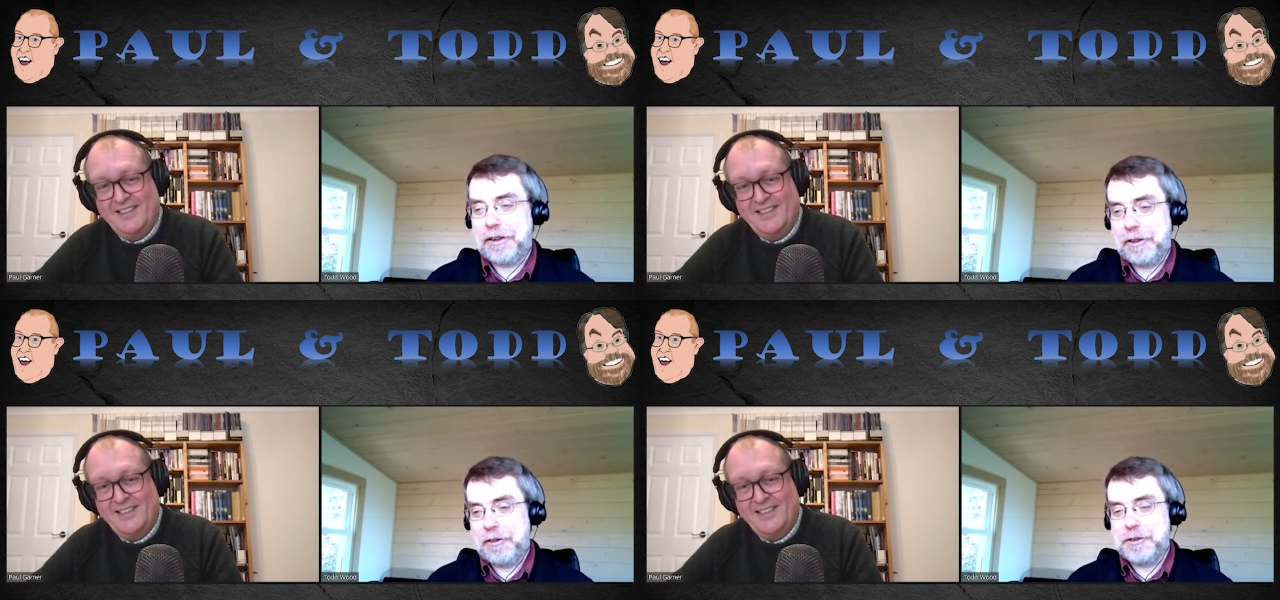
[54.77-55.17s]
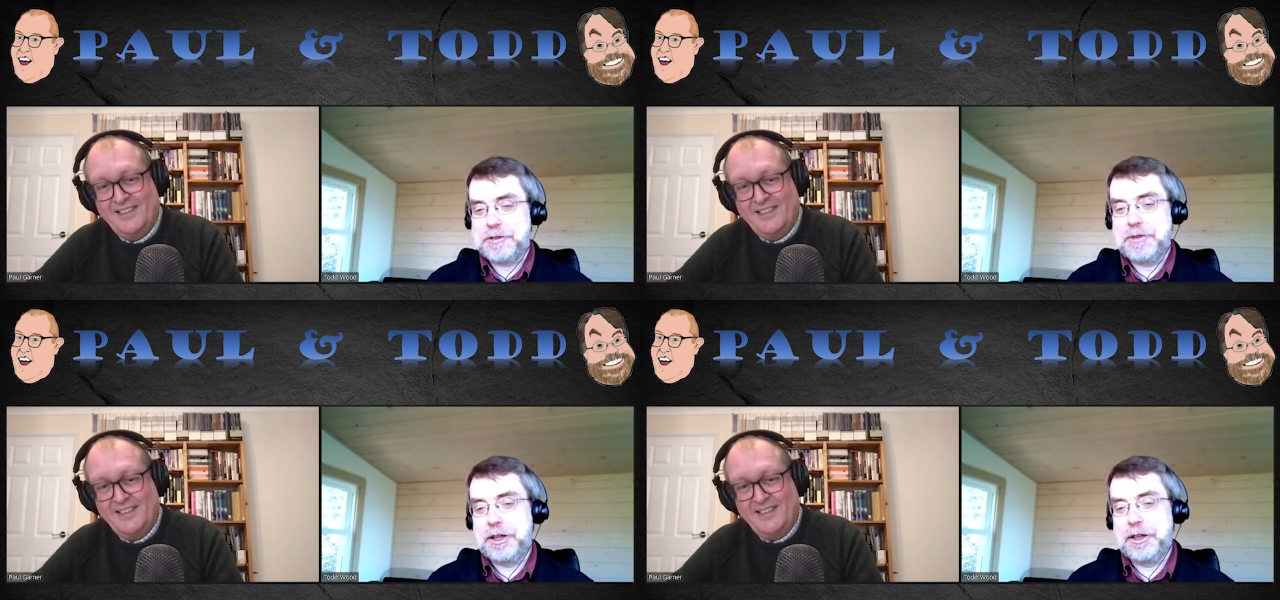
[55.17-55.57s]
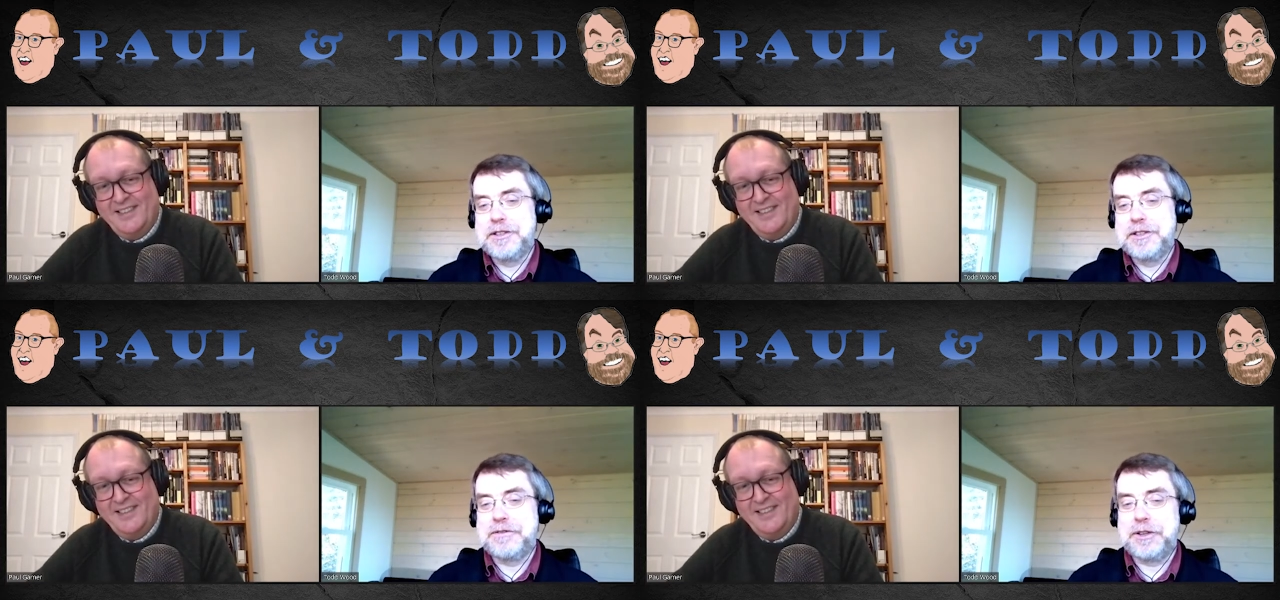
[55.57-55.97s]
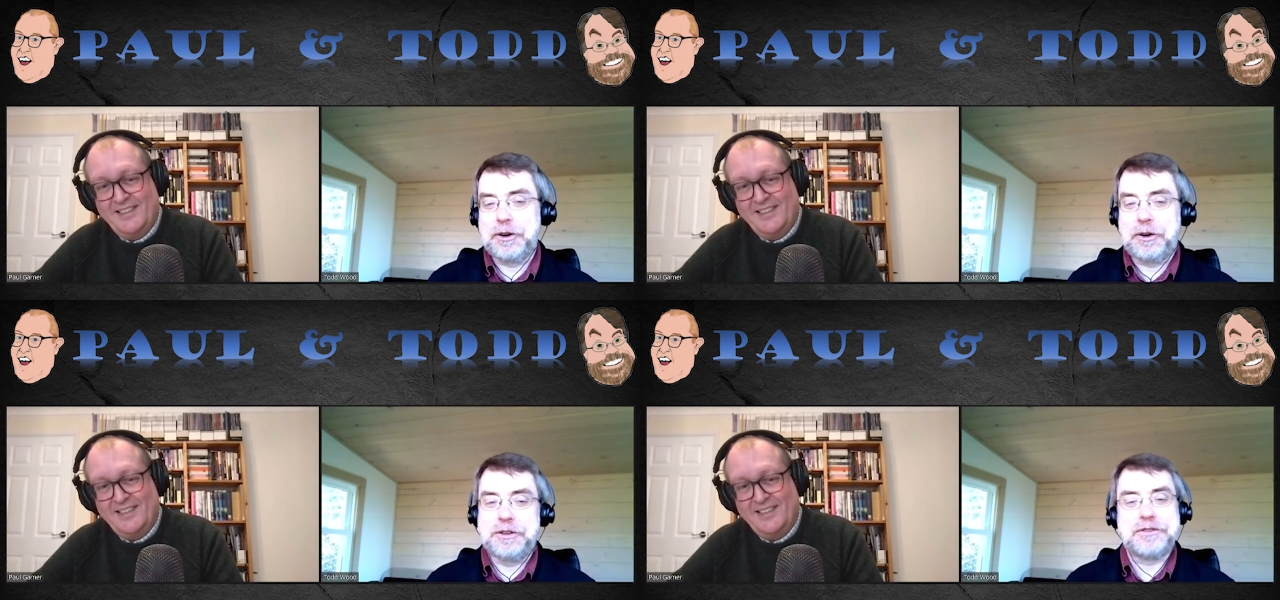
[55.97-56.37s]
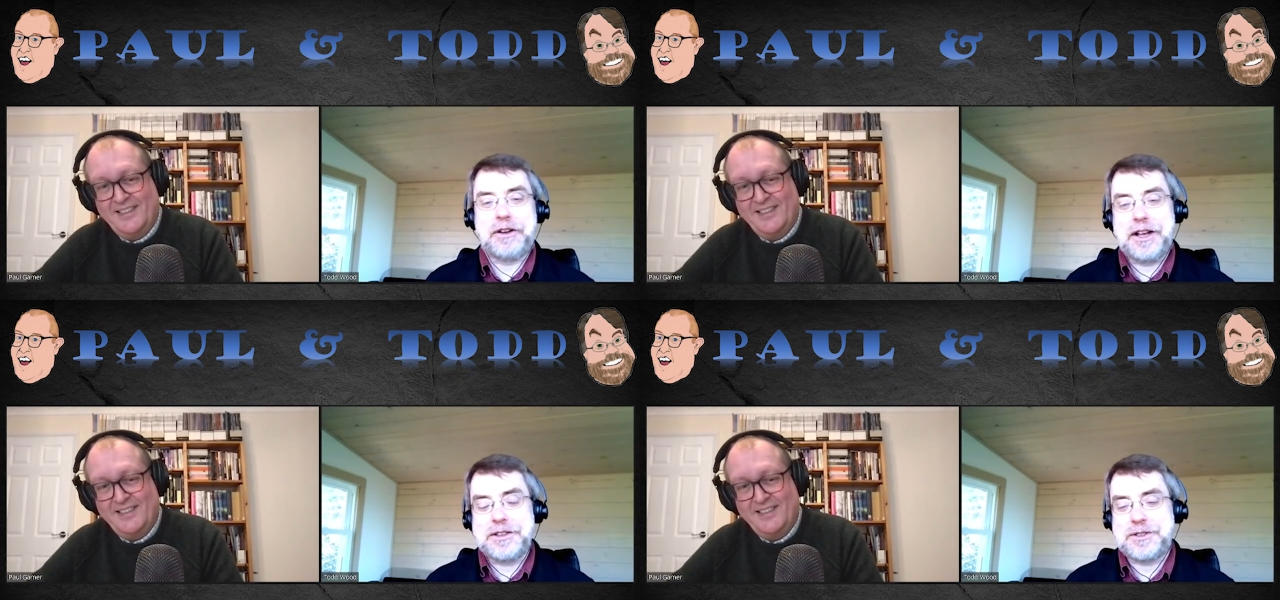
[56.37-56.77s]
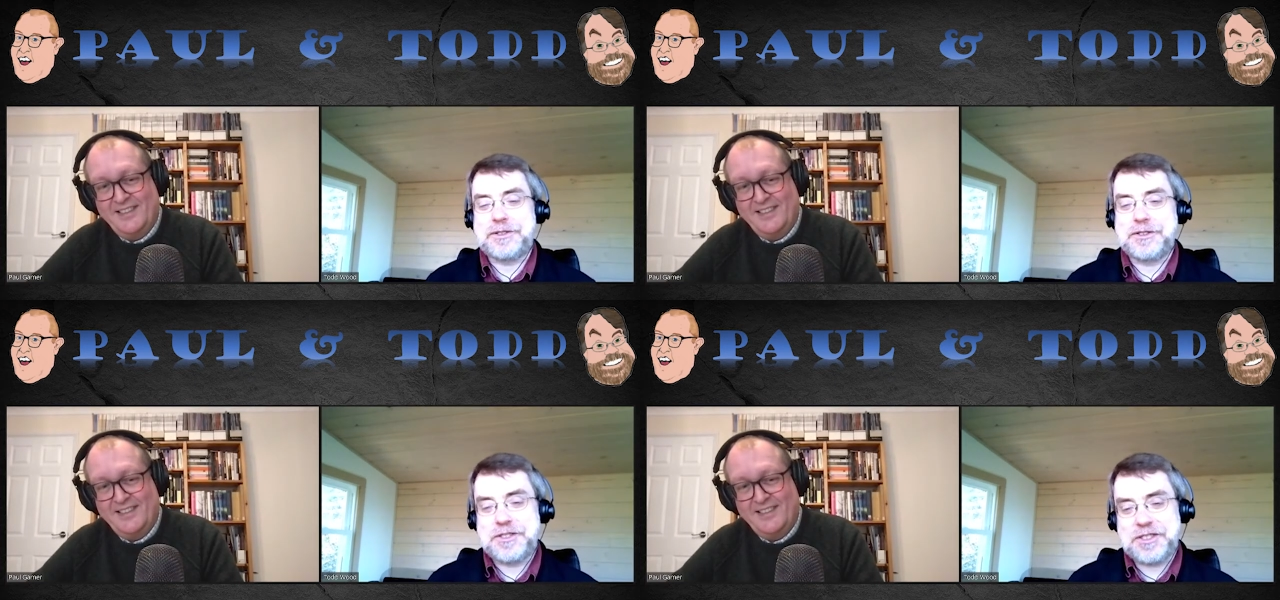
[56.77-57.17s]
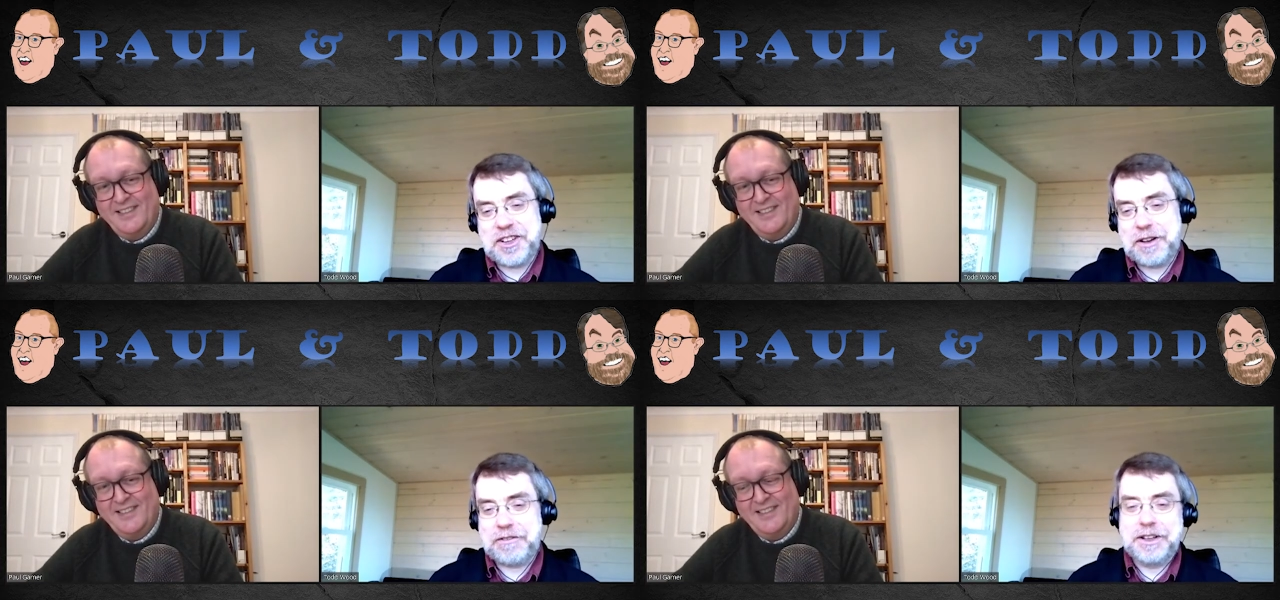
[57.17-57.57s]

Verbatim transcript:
Speaker 1: Oh, those millions of year old fossils and stuff.